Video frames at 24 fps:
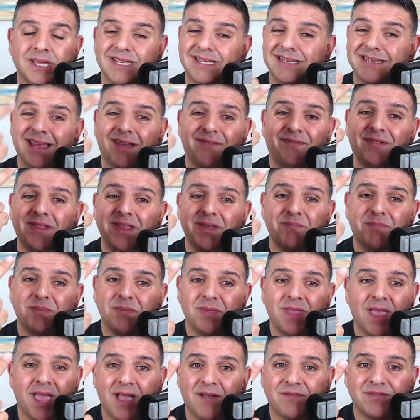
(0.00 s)
Definitely,
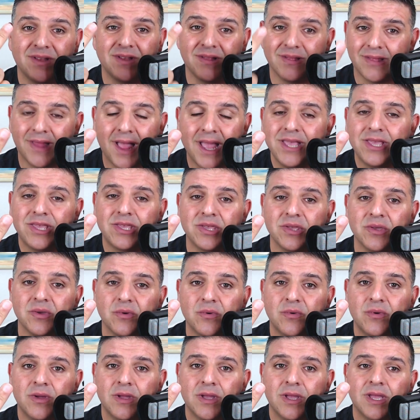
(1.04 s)
they have to like
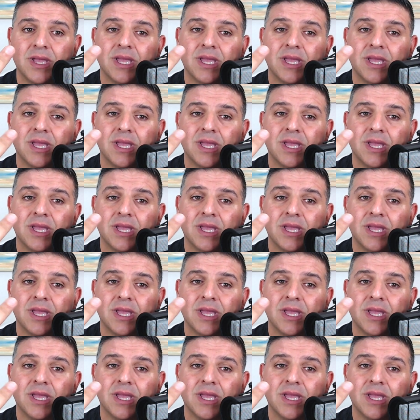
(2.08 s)
you.